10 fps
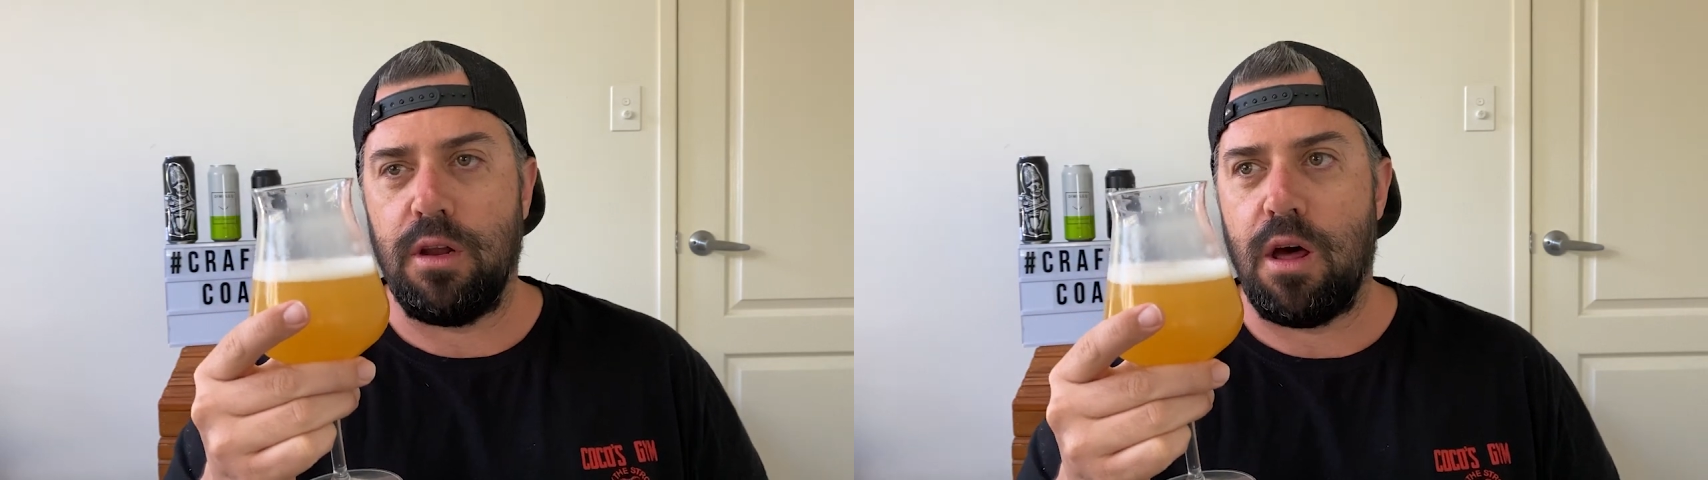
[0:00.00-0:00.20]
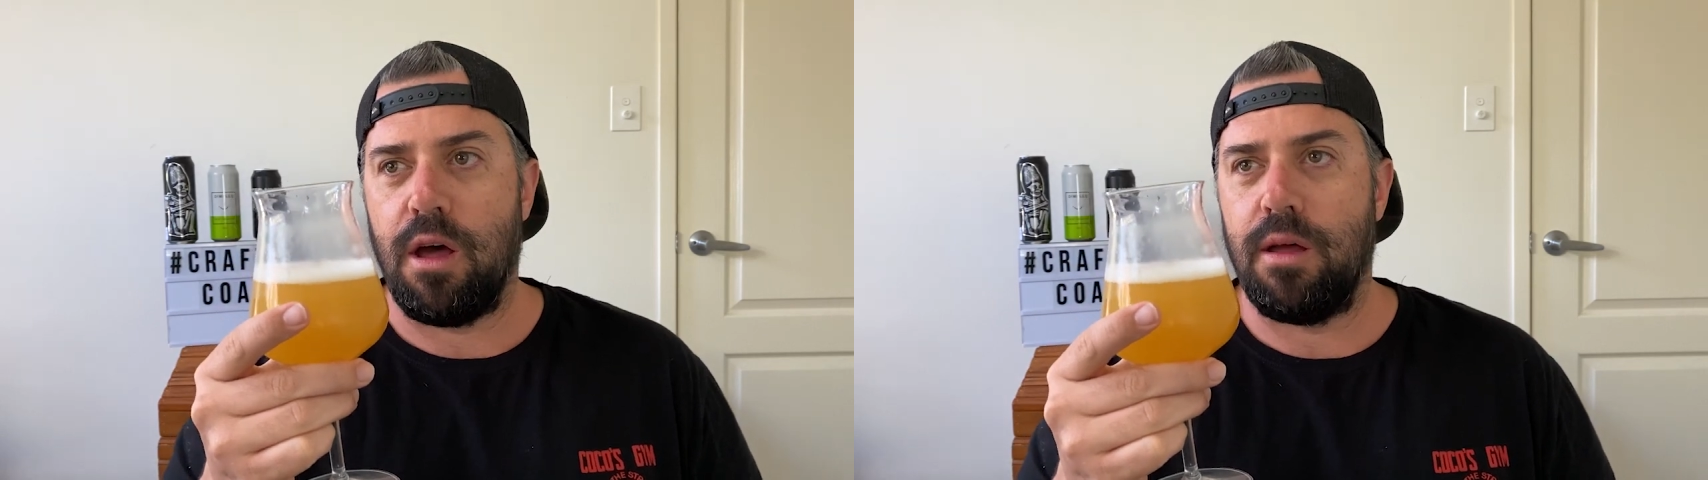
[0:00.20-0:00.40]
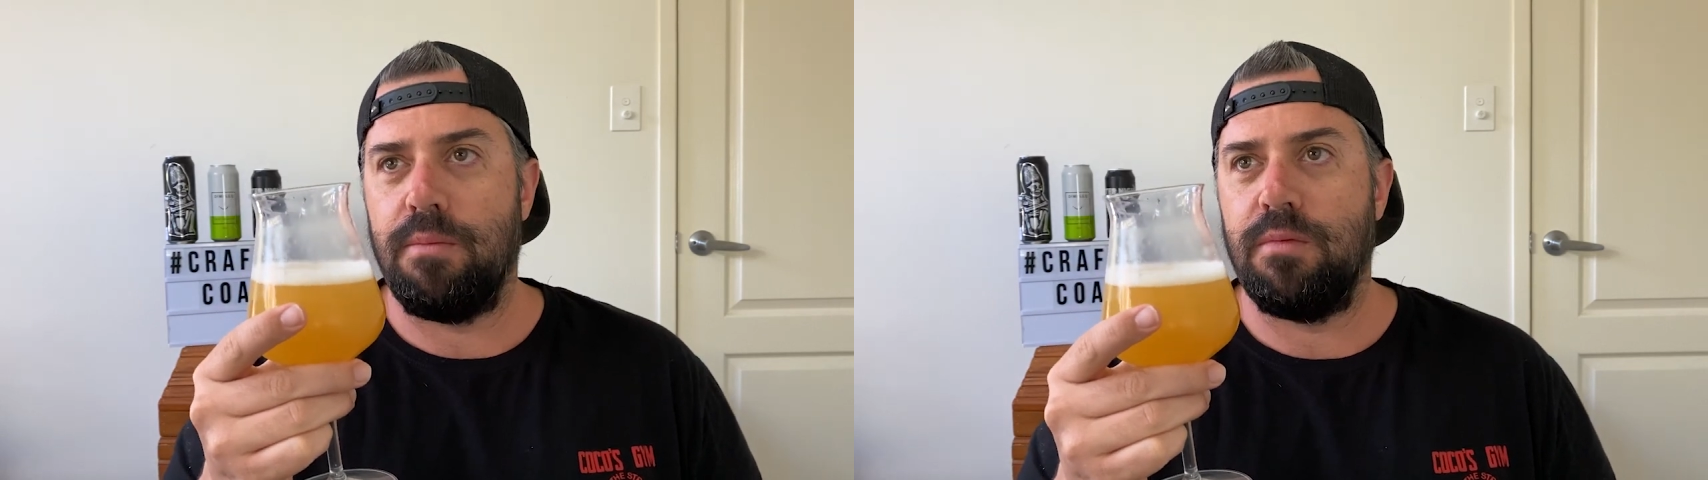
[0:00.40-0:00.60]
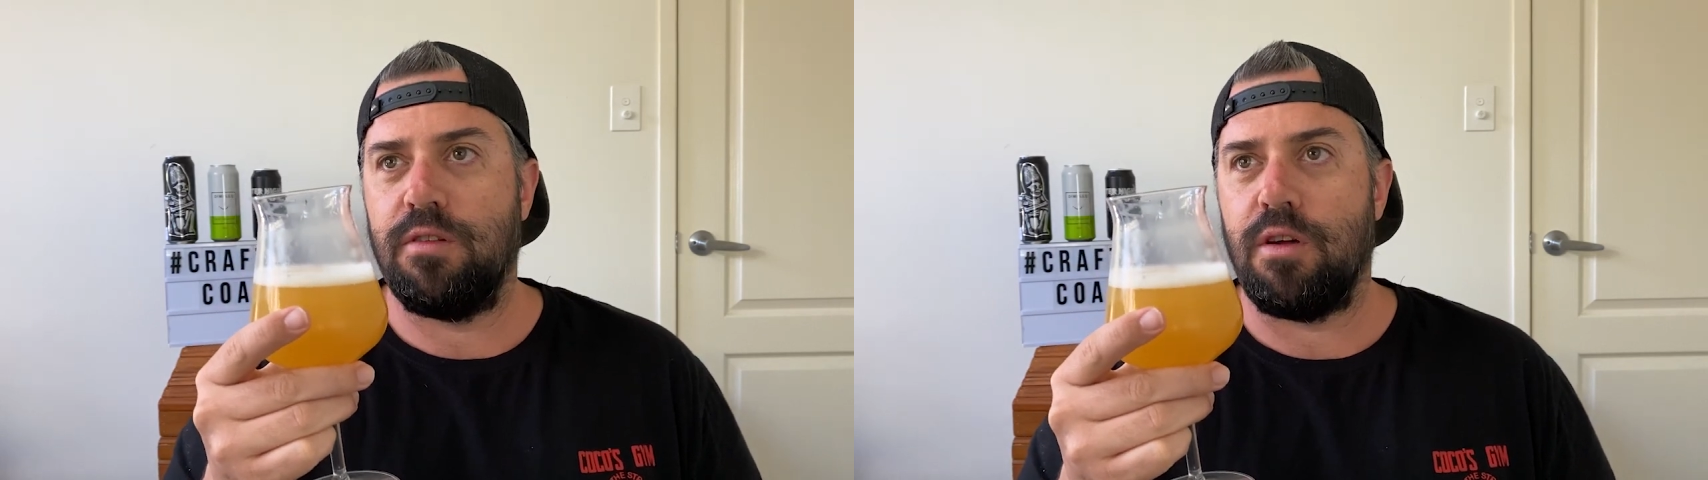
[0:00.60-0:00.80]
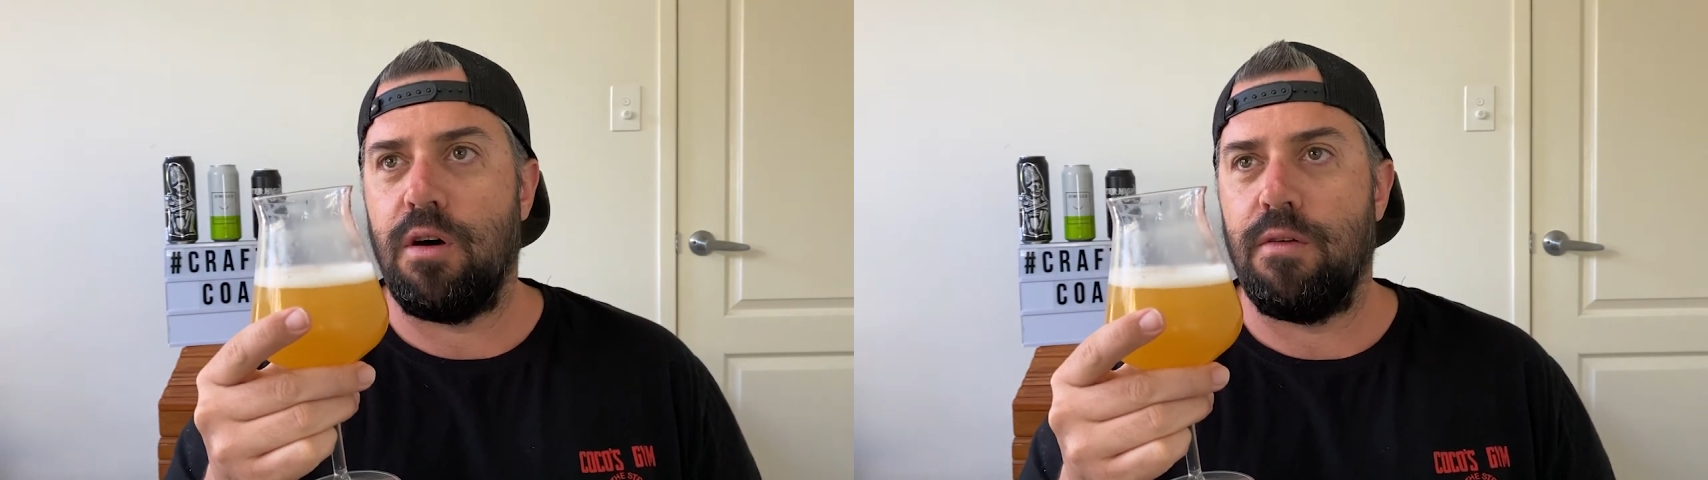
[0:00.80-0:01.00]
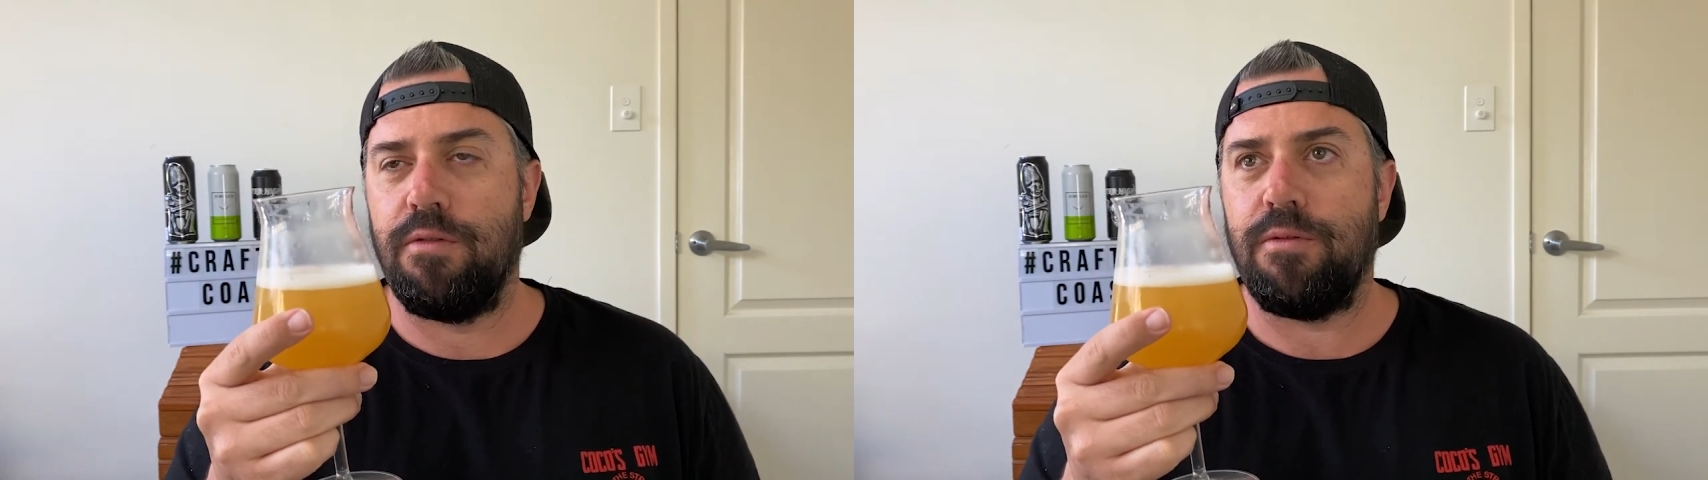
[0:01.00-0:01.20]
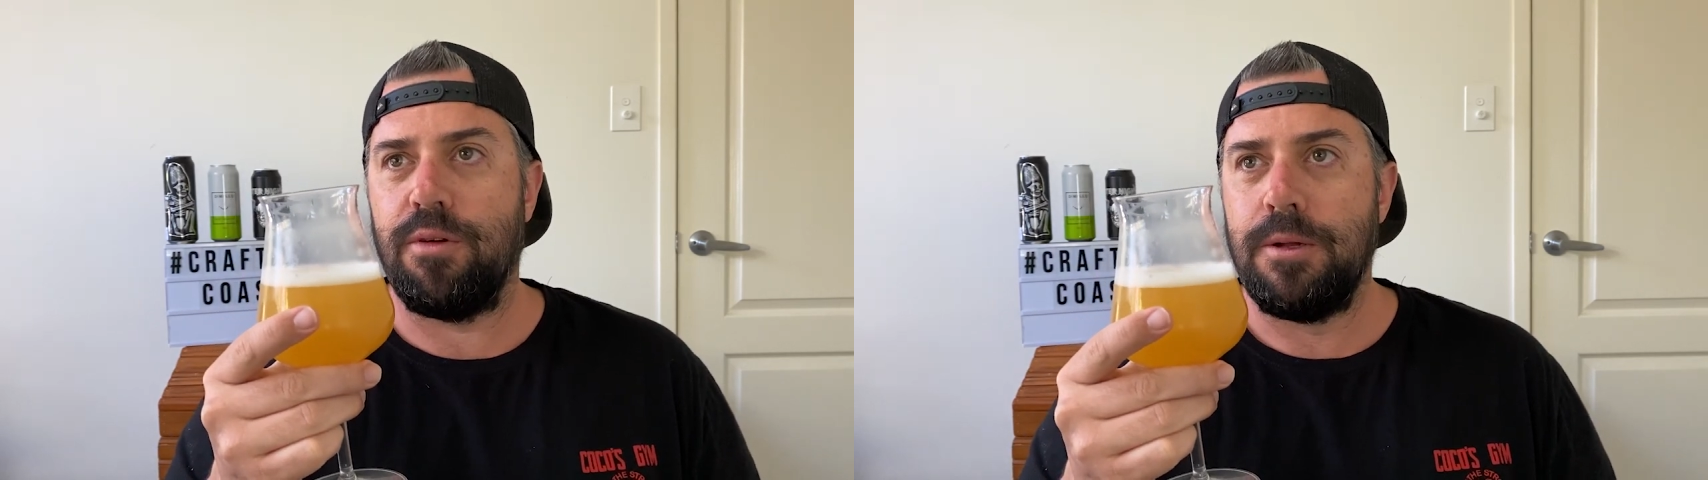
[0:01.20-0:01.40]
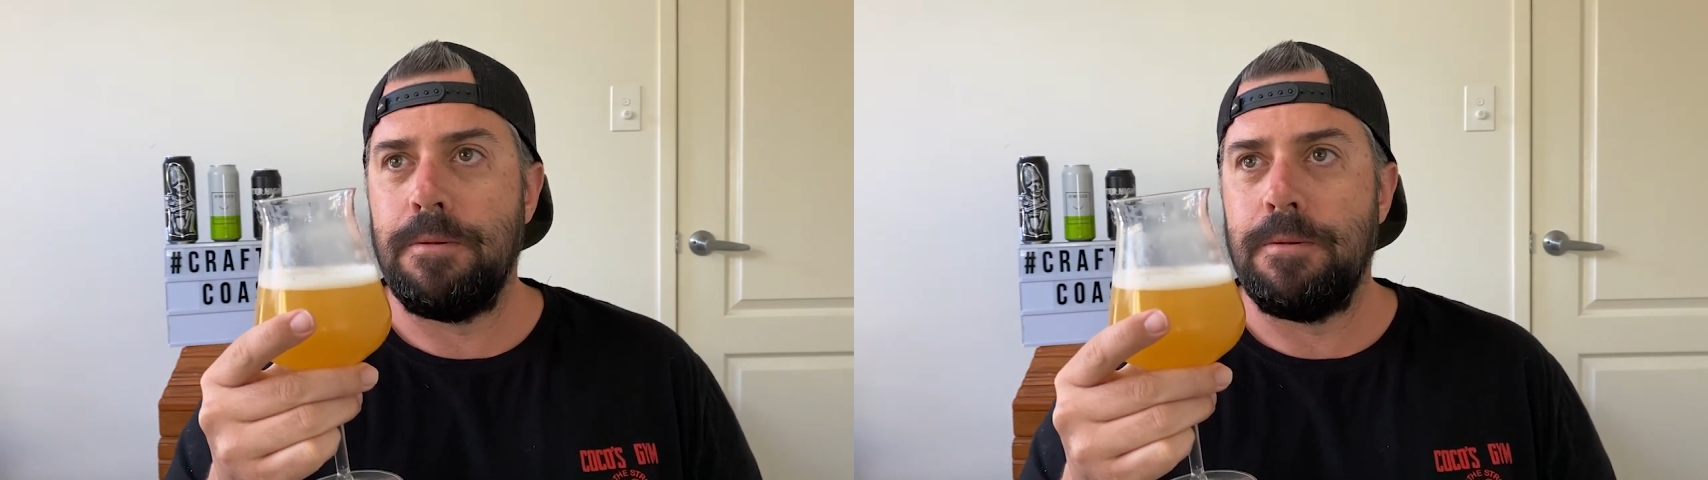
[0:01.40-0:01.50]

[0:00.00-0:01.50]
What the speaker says: lines of,